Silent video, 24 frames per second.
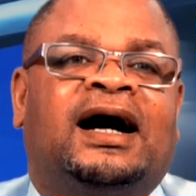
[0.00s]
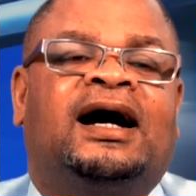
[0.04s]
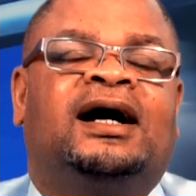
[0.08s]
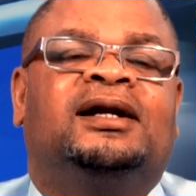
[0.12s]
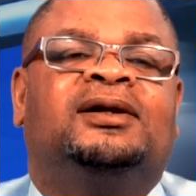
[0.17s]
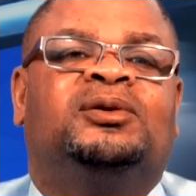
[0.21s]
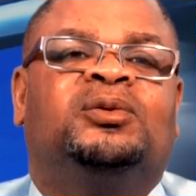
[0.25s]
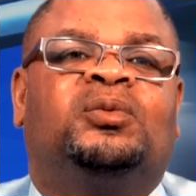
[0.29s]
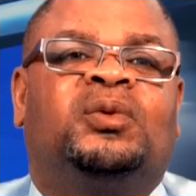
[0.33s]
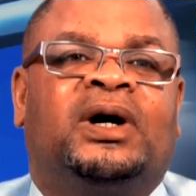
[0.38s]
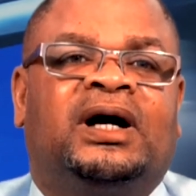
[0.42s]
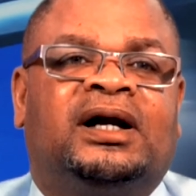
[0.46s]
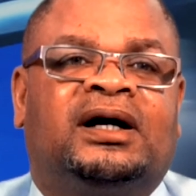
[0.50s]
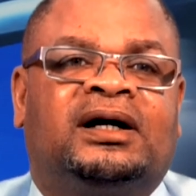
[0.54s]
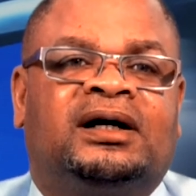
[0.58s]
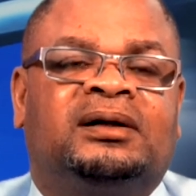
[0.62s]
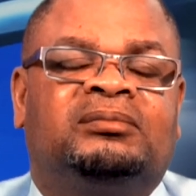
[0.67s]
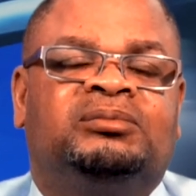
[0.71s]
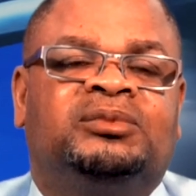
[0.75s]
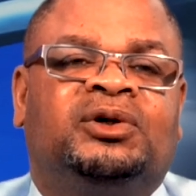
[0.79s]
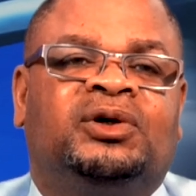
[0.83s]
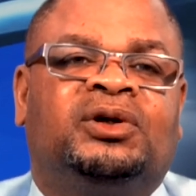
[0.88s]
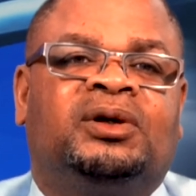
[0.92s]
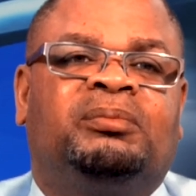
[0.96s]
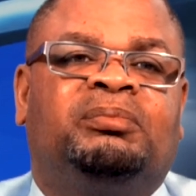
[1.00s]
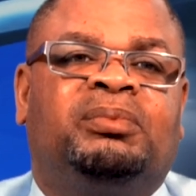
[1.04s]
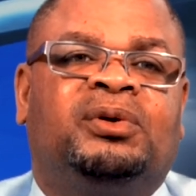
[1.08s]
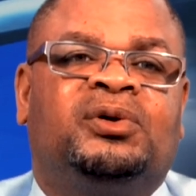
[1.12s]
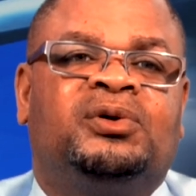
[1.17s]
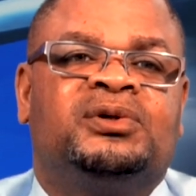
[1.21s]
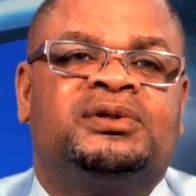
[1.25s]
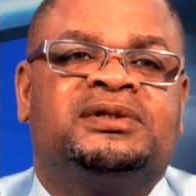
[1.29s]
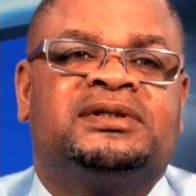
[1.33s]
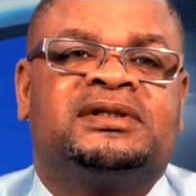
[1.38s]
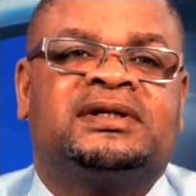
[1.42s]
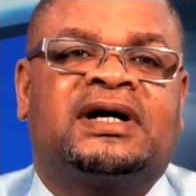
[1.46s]
and welcome to the
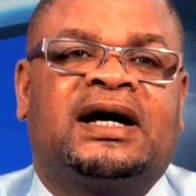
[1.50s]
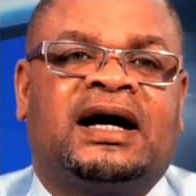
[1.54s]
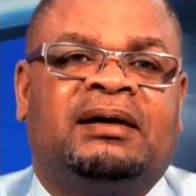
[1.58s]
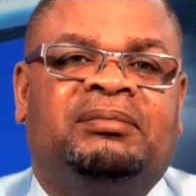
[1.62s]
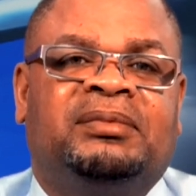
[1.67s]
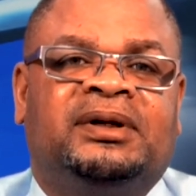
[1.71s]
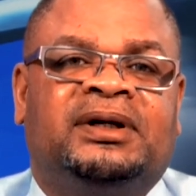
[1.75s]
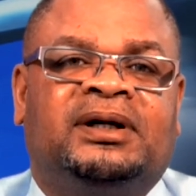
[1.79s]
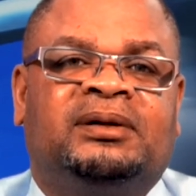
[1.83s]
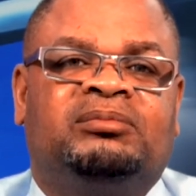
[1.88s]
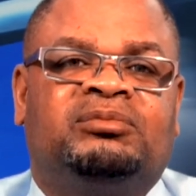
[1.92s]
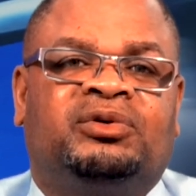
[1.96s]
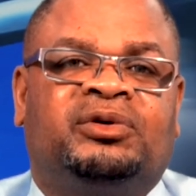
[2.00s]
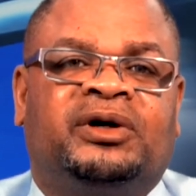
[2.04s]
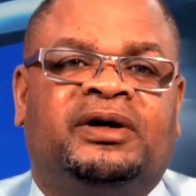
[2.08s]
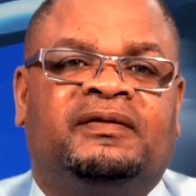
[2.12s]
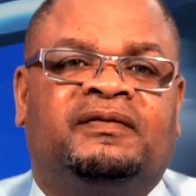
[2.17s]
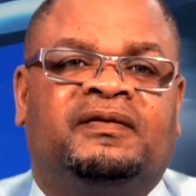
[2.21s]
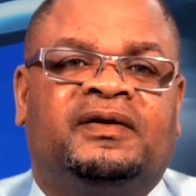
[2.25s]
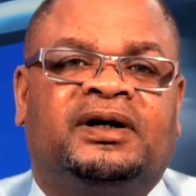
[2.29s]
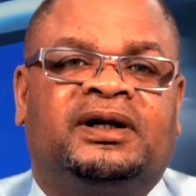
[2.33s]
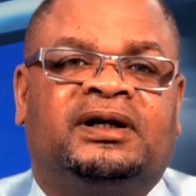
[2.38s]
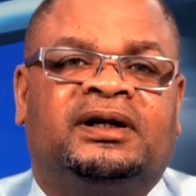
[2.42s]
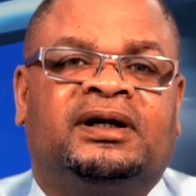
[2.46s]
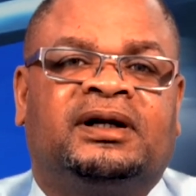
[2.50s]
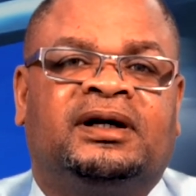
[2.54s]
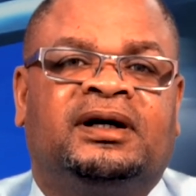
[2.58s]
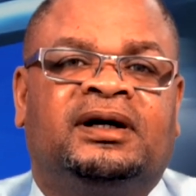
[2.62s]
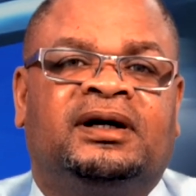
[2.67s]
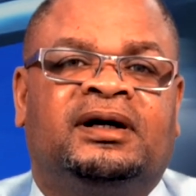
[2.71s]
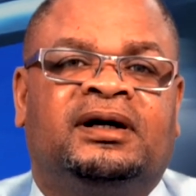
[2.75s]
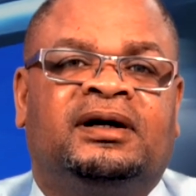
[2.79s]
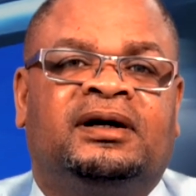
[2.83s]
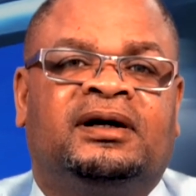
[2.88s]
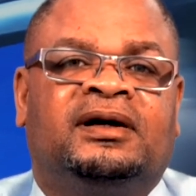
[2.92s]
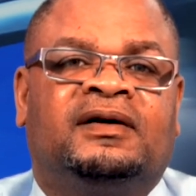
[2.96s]
post-cabinet briefing
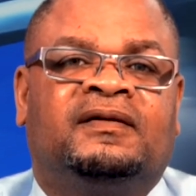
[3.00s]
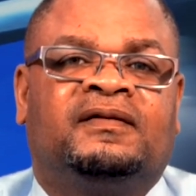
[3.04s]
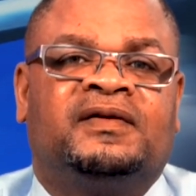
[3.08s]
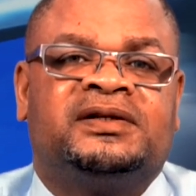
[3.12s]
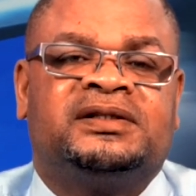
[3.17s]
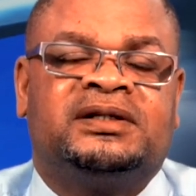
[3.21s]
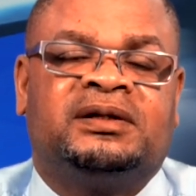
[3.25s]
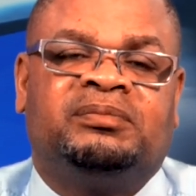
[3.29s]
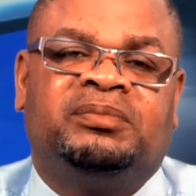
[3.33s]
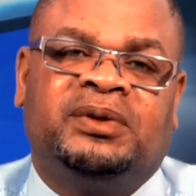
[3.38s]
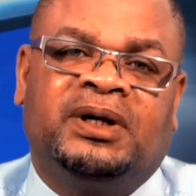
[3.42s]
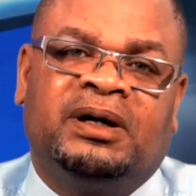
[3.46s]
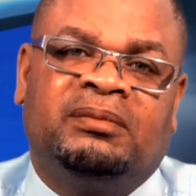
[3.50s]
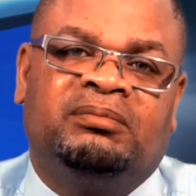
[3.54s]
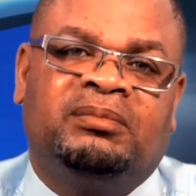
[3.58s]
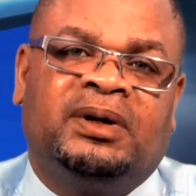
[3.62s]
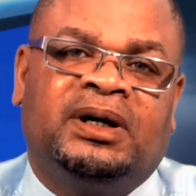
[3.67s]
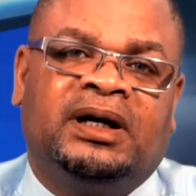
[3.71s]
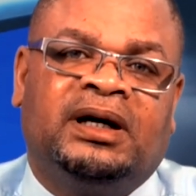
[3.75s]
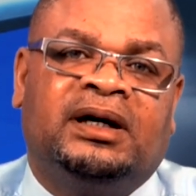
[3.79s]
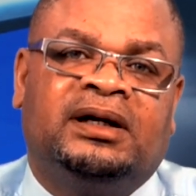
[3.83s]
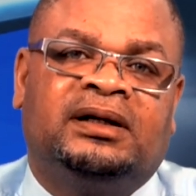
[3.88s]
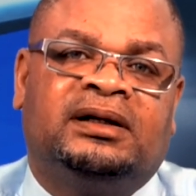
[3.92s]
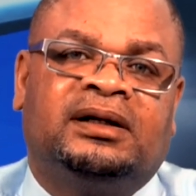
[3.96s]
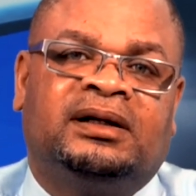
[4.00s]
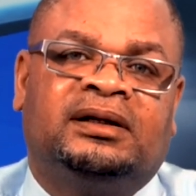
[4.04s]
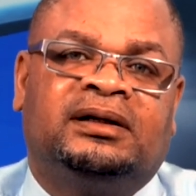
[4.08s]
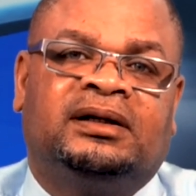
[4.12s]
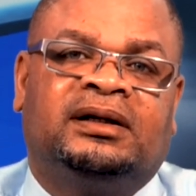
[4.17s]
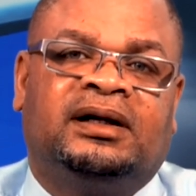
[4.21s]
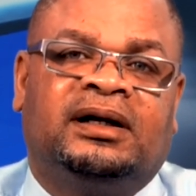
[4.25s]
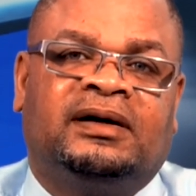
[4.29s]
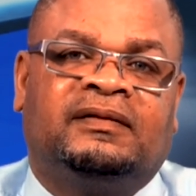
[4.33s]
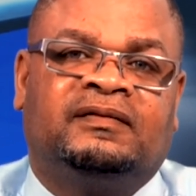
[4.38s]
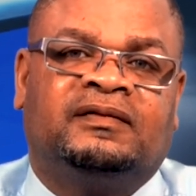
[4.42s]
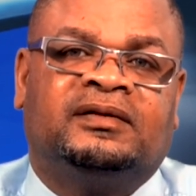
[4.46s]
for September 8 and
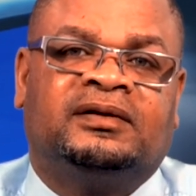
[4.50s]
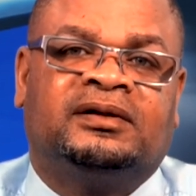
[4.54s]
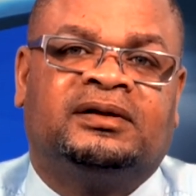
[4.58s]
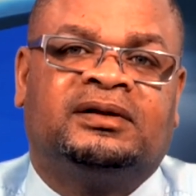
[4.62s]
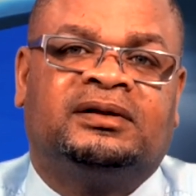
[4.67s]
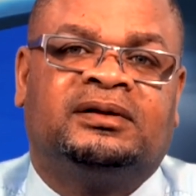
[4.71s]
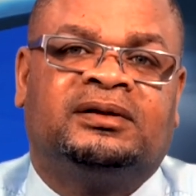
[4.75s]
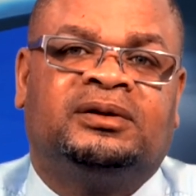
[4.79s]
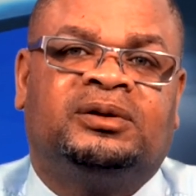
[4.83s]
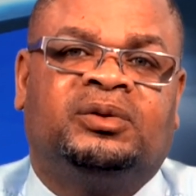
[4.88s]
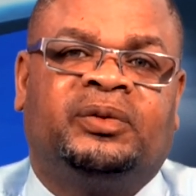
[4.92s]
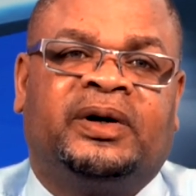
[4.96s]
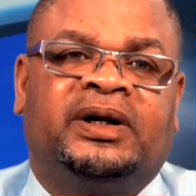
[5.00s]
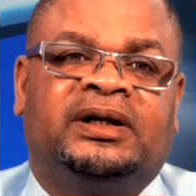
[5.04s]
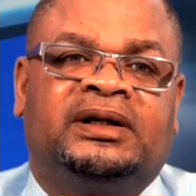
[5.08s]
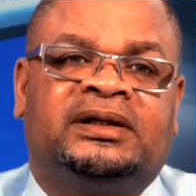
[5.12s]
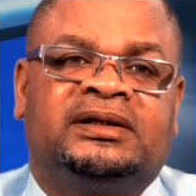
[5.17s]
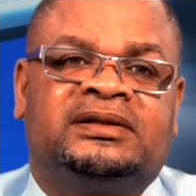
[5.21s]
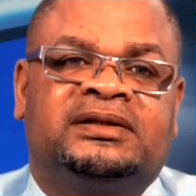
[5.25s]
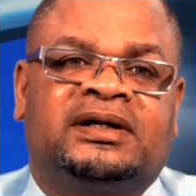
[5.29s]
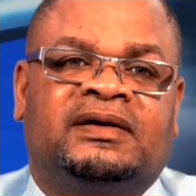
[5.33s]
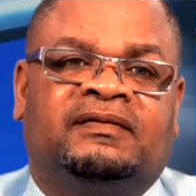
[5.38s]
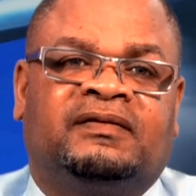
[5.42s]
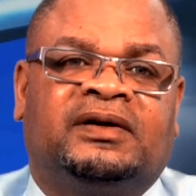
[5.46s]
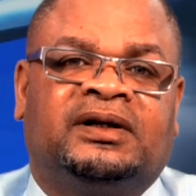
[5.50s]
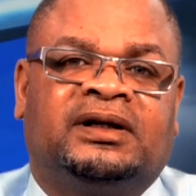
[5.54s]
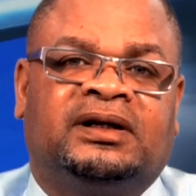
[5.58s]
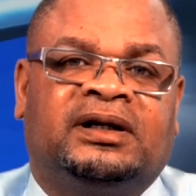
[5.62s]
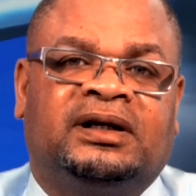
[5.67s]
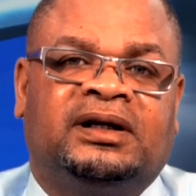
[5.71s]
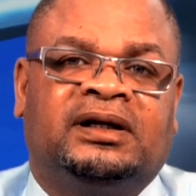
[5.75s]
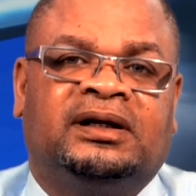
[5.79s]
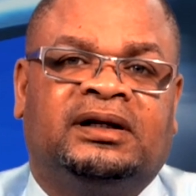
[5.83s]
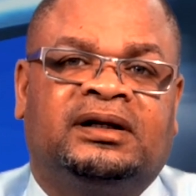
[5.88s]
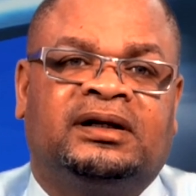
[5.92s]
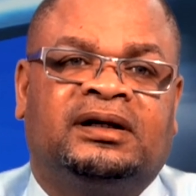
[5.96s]
11,
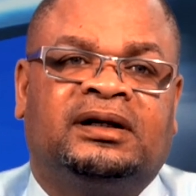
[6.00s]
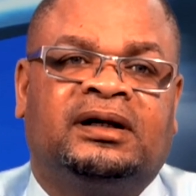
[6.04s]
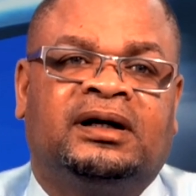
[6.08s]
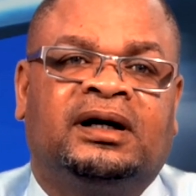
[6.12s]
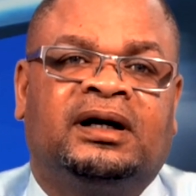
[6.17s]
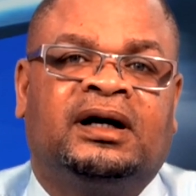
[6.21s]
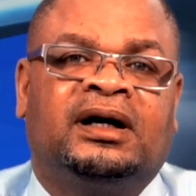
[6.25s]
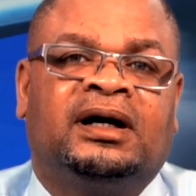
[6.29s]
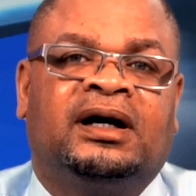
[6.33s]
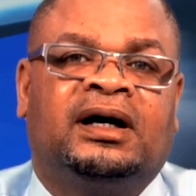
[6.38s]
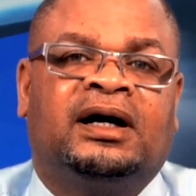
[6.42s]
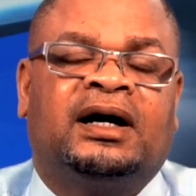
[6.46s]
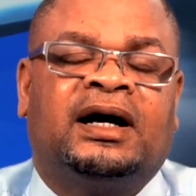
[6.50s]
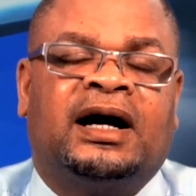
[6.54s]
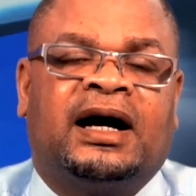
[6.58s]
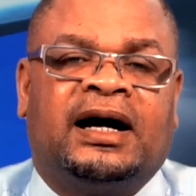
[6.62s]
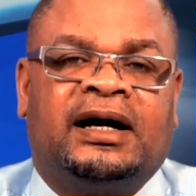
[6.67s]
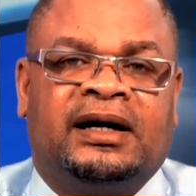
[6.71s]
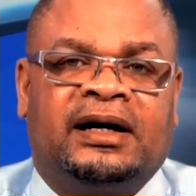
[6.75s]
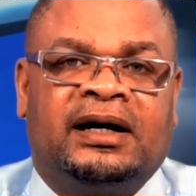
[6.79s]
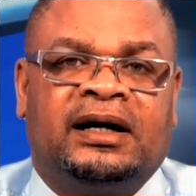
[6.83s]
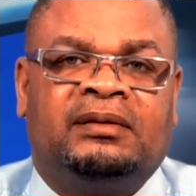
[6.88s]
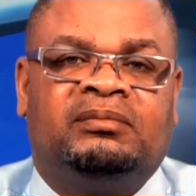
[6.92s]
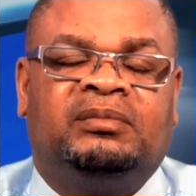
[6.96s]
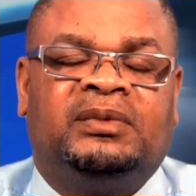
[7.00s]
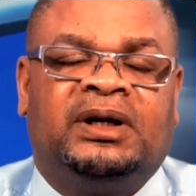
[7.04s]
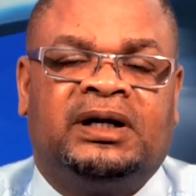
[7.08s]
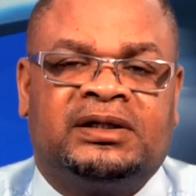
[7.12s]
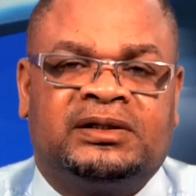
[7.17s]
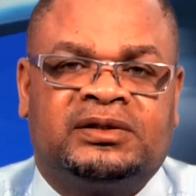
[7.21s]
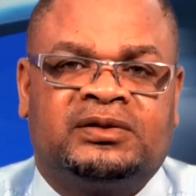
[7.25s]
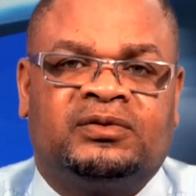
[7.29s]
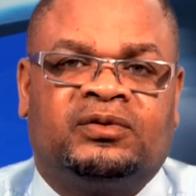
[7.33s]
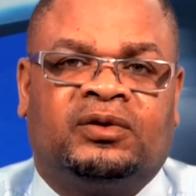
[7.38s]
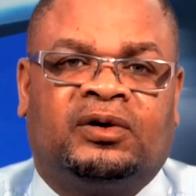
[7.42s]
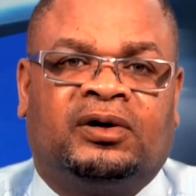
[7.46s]
2017. I am
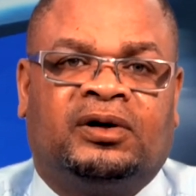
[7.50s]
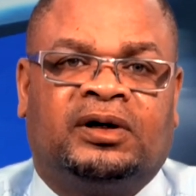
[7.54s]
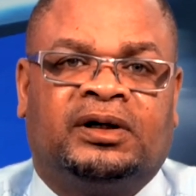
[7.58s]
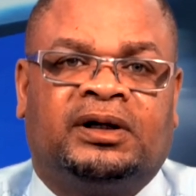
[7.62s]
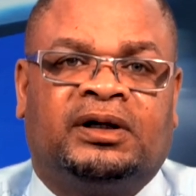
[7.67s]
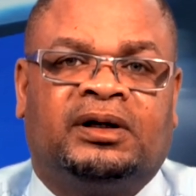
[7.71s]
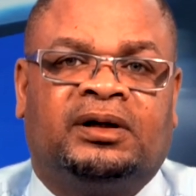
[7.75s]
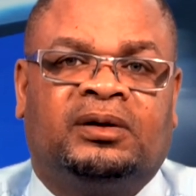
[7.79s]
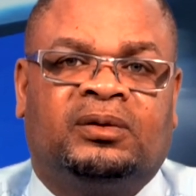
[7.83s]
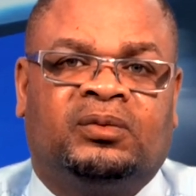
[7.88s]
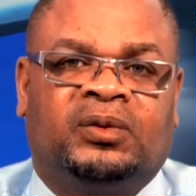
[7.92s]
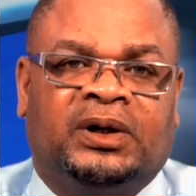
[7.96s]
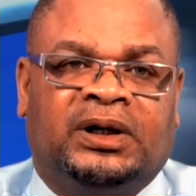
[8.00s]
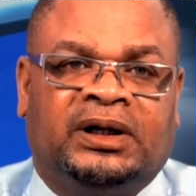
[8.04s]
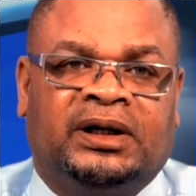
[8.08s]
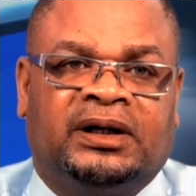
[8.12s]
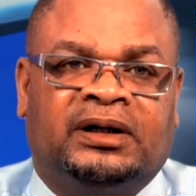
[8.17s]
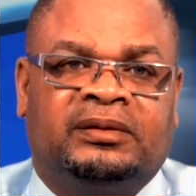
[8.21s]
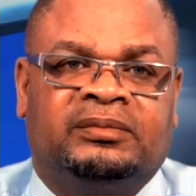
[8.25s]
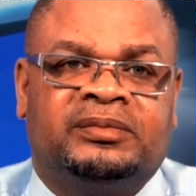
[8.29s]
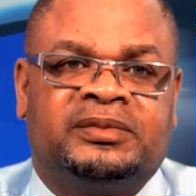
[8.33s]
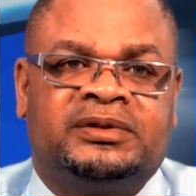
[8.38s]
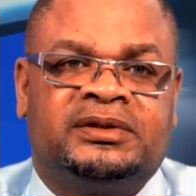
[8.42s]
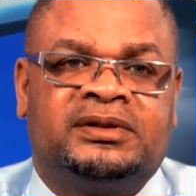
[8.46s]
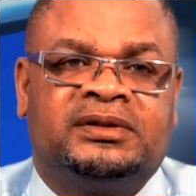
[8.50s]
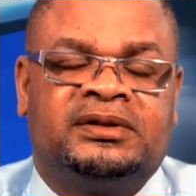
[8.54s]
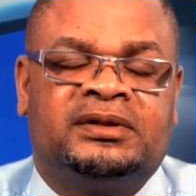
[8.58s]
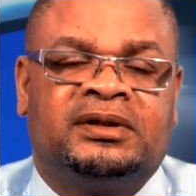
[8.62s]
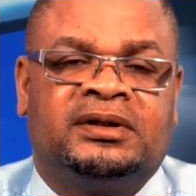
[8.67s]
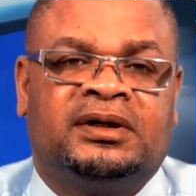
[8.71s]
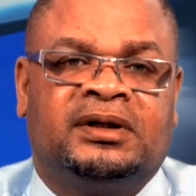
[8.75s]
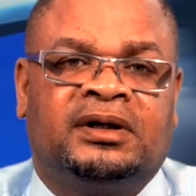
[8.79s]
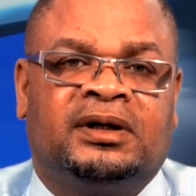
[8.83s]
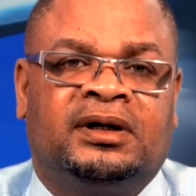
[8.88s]
Lesroy Williams.